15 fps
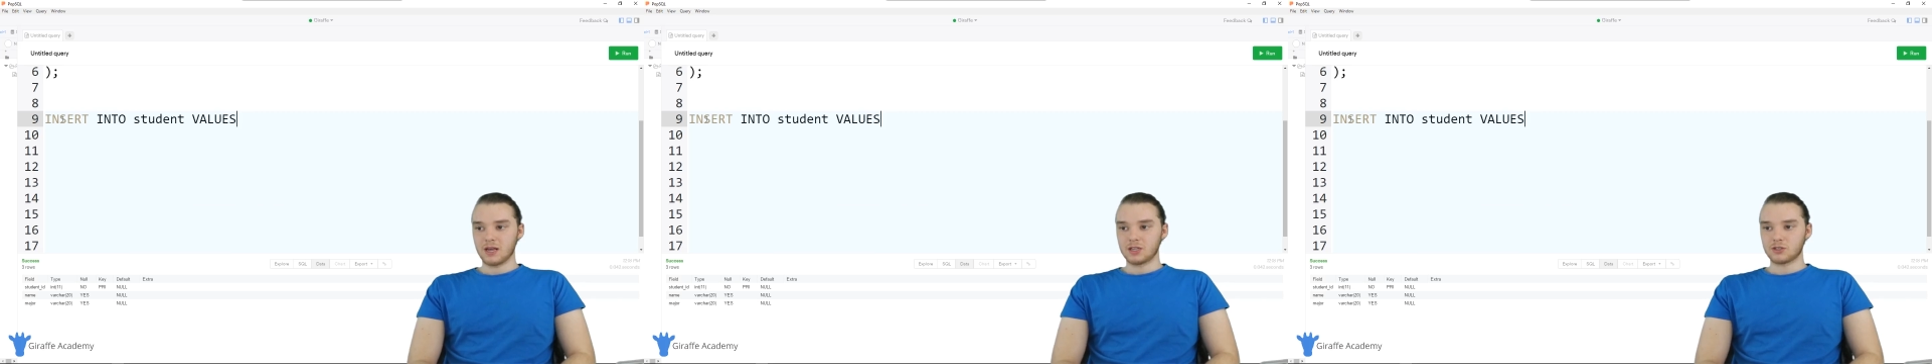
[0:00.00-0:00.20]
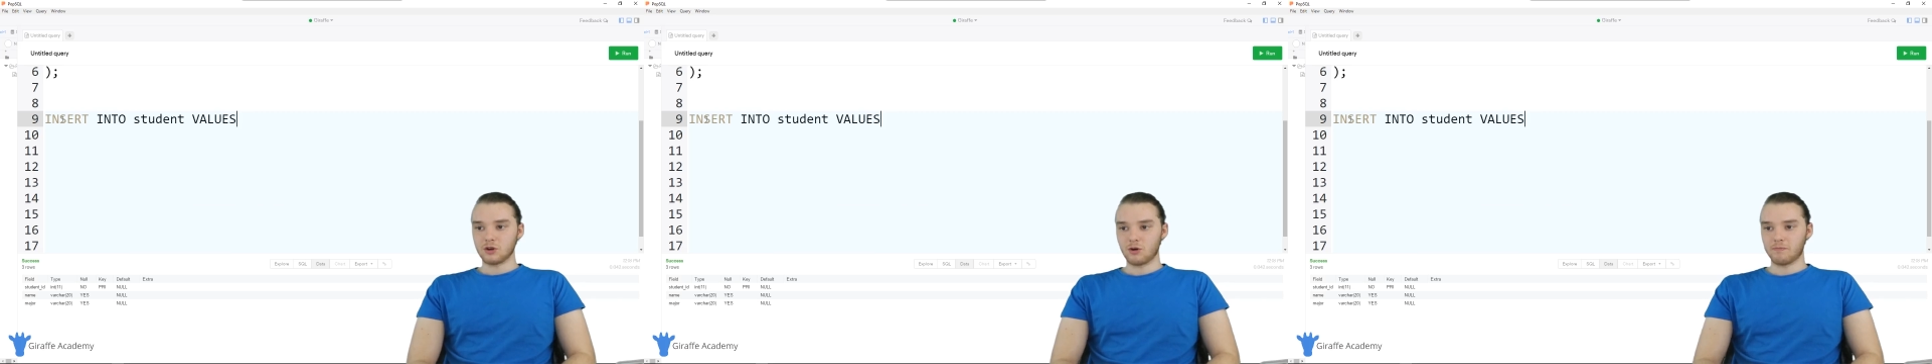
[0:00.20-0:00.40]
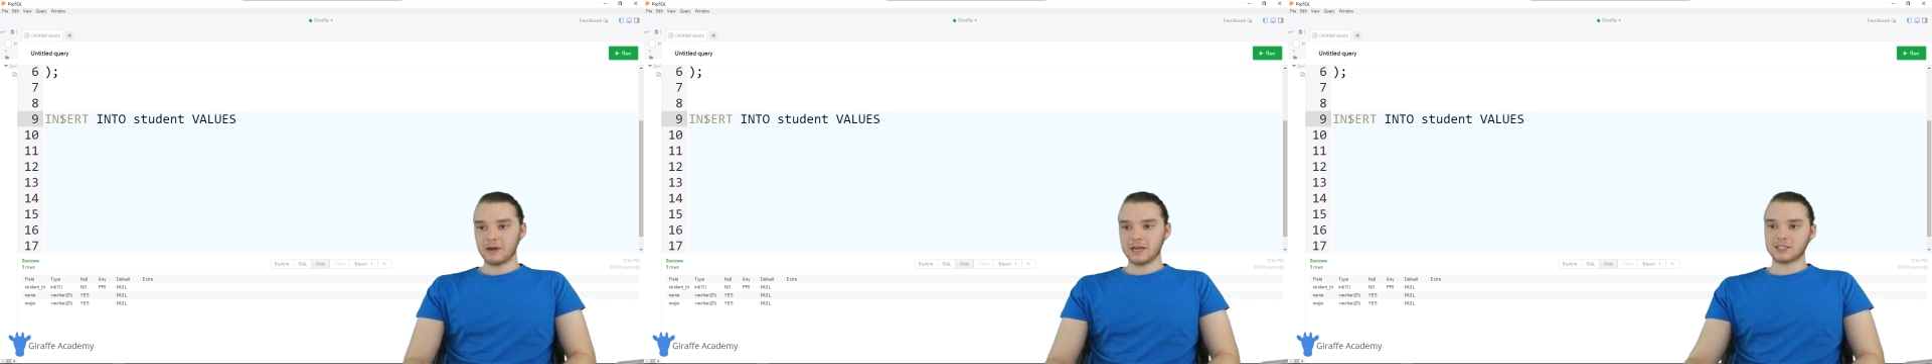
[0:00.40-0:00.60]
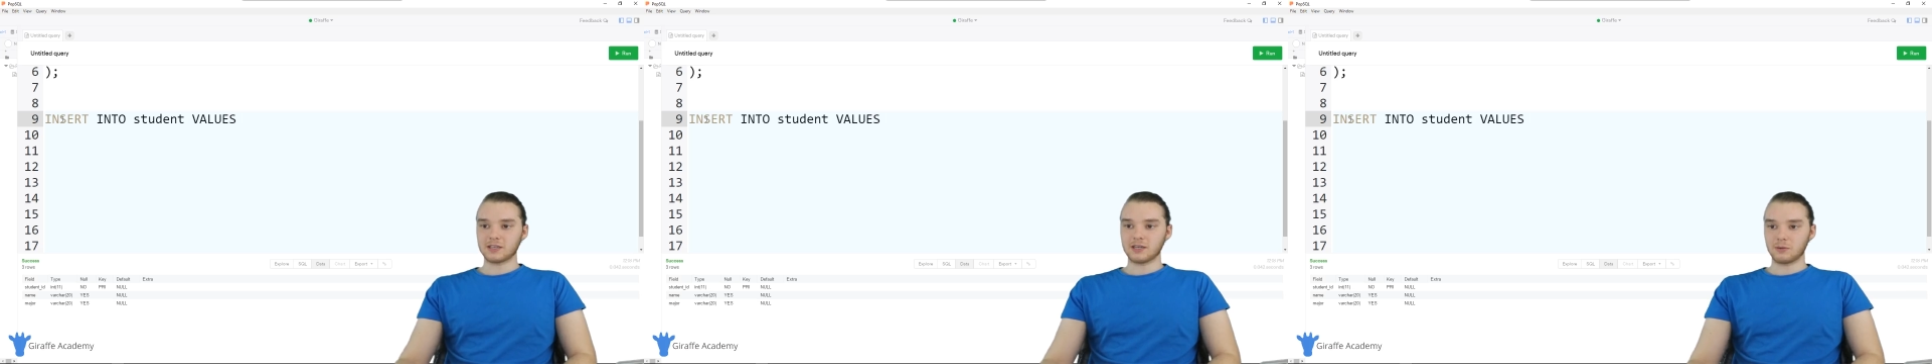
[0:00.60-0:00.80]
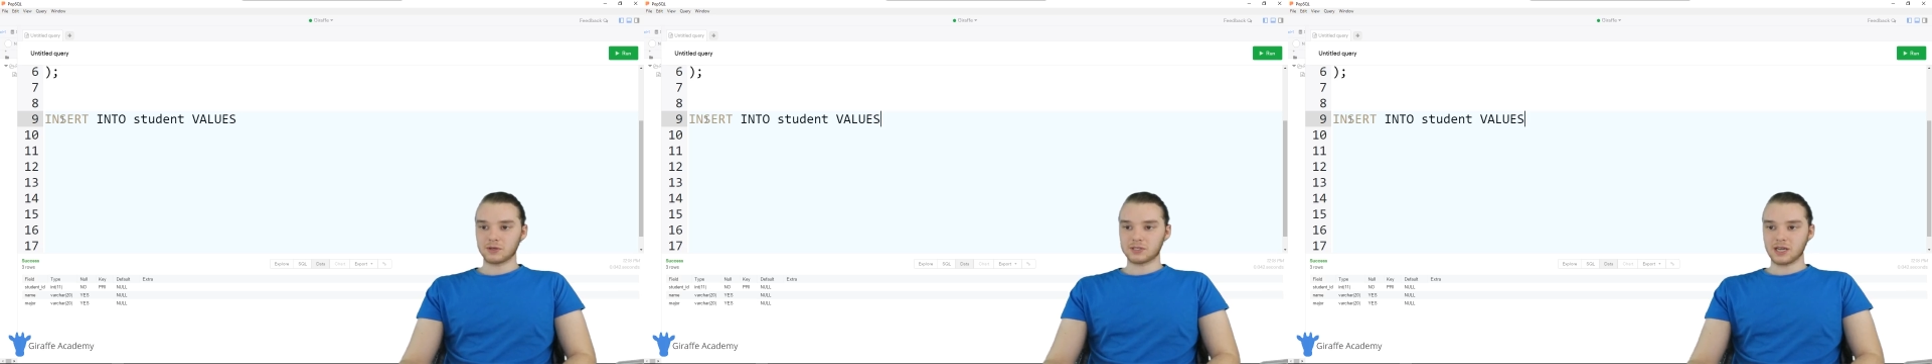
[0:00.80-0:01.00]
So
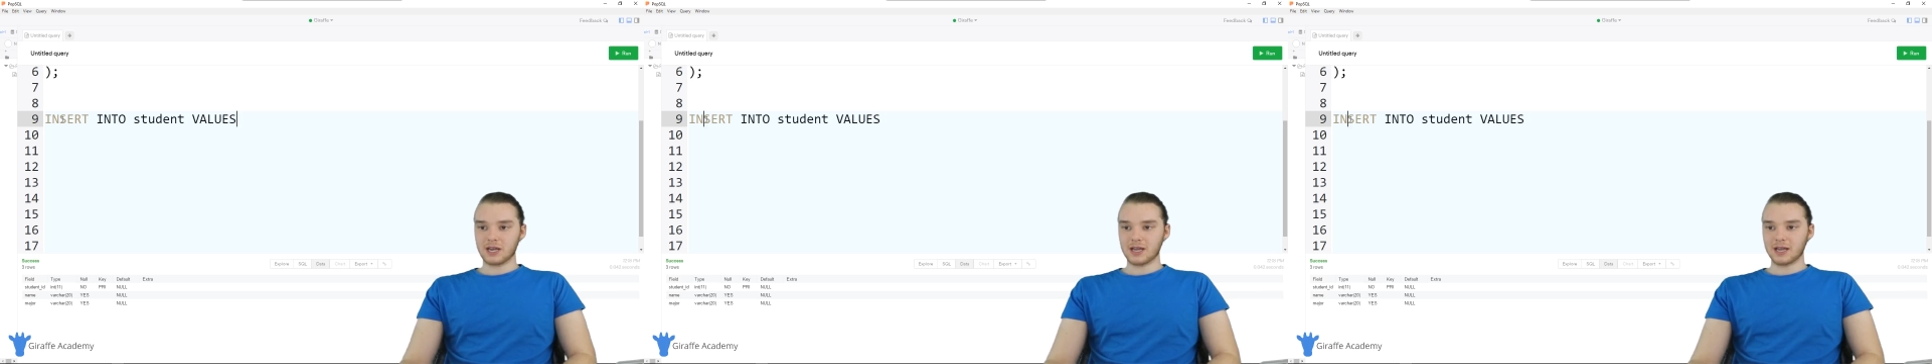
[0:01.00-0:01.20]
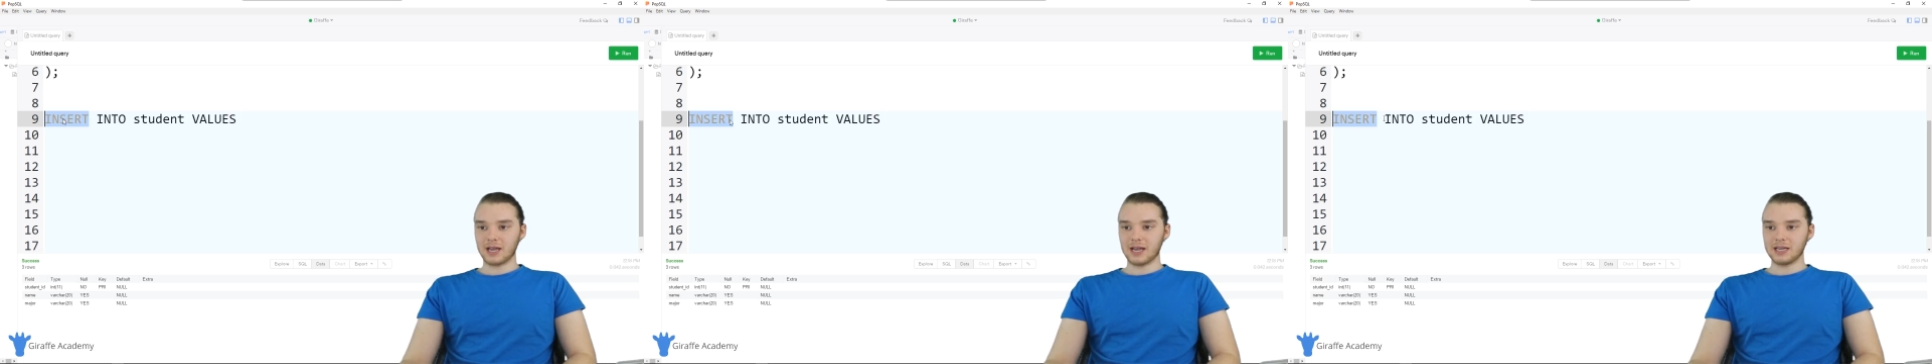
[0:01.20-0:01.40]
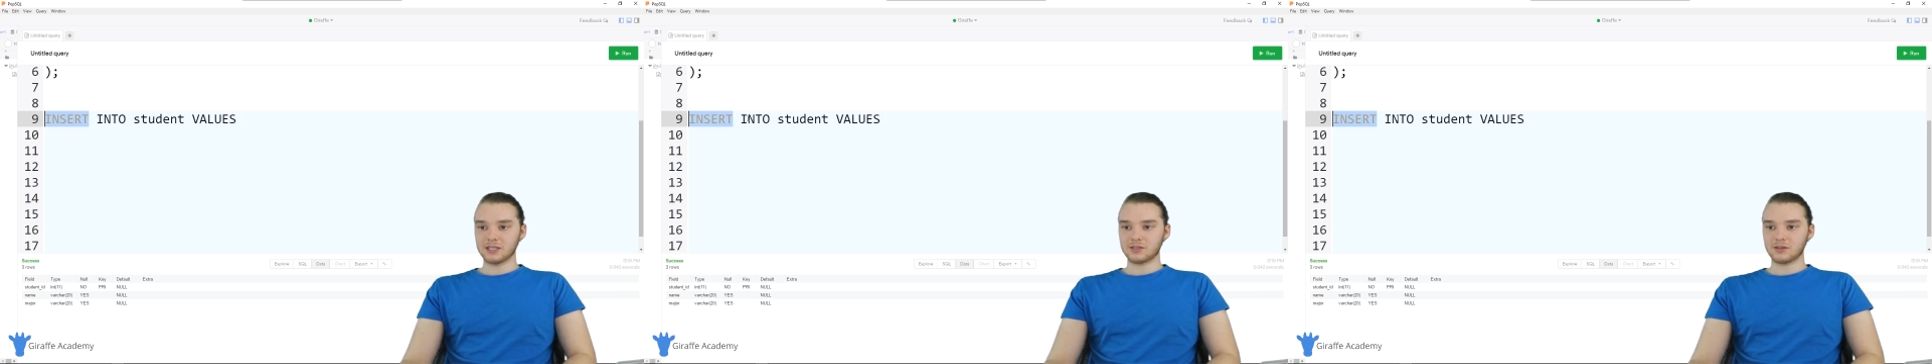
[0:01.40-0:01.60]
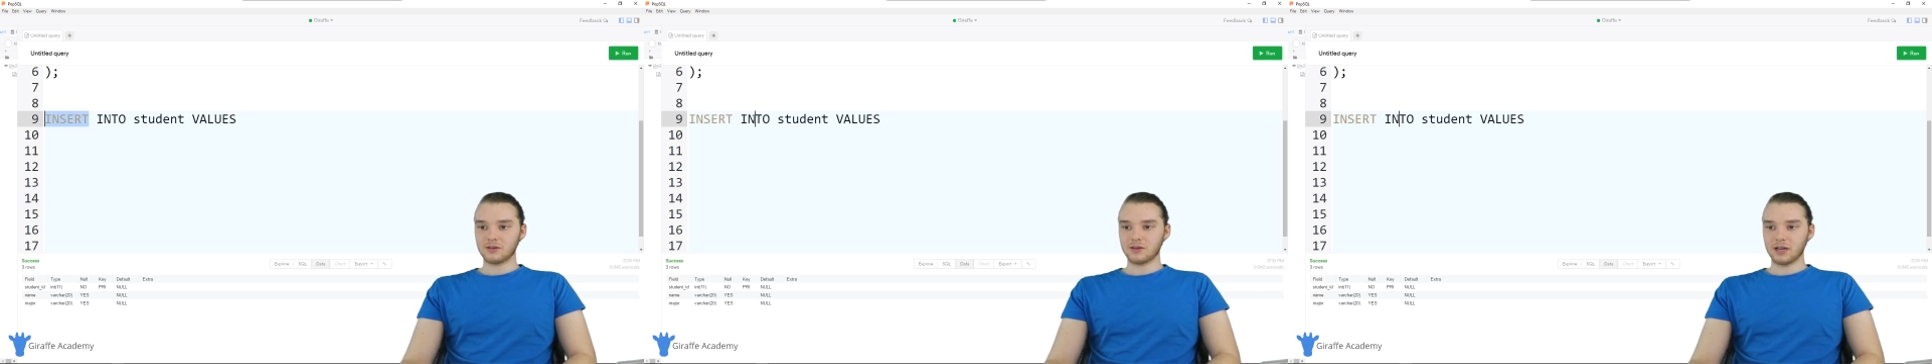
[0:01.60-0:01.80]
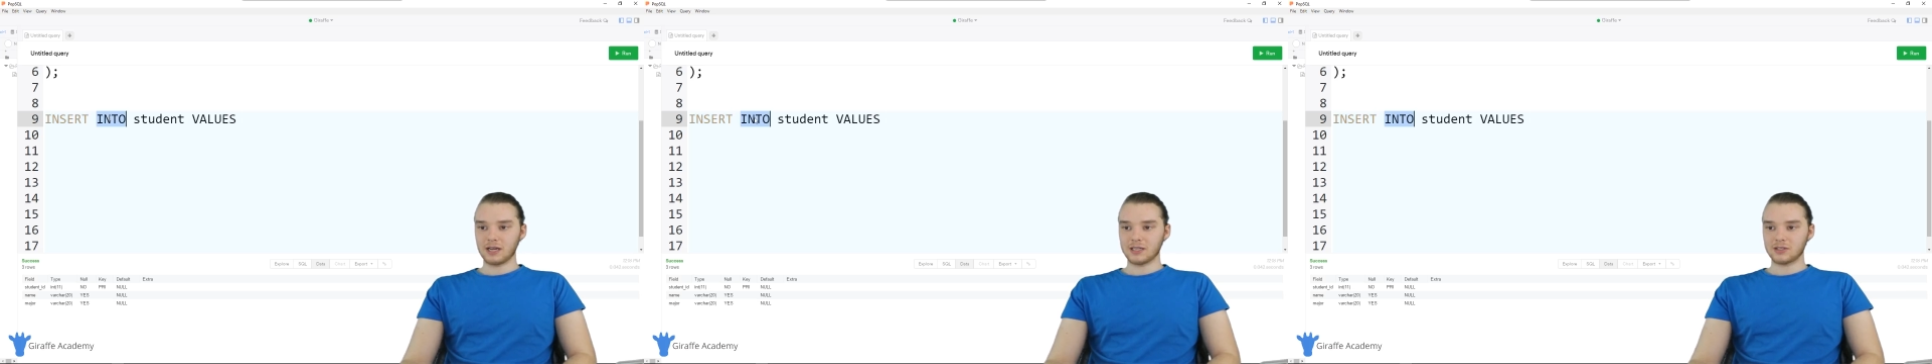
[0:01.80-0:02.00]
basically we're saying
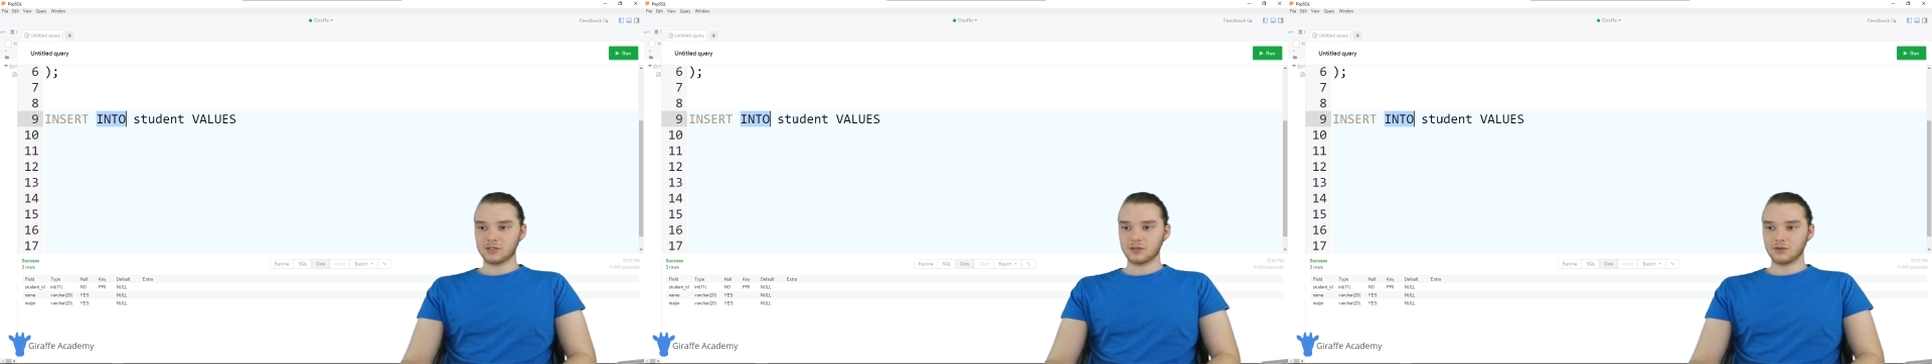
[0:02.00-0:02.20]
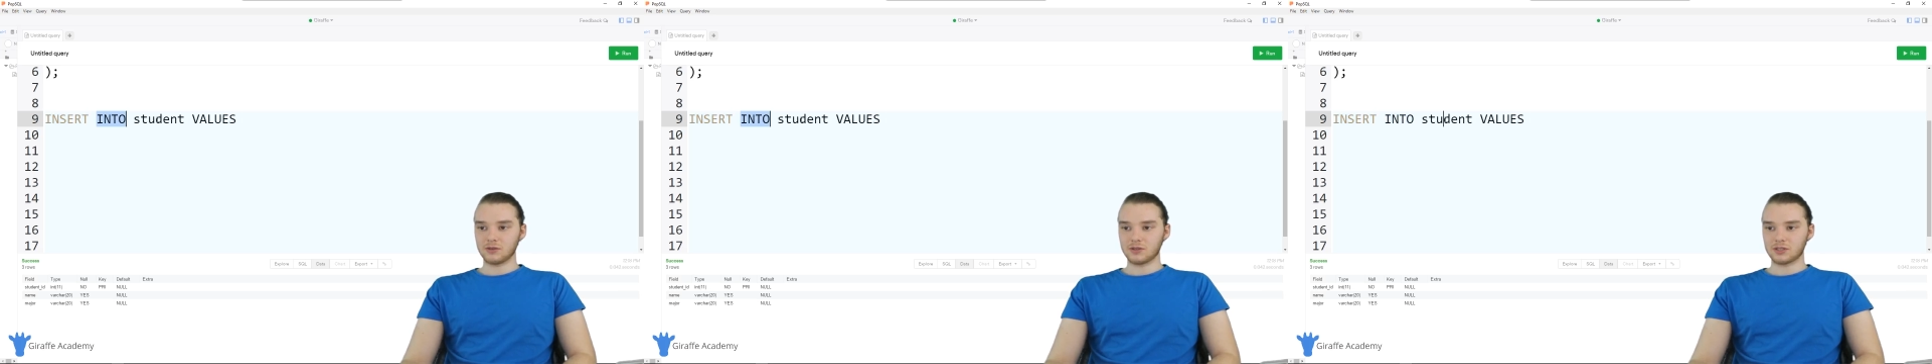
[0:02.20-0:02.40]
insert into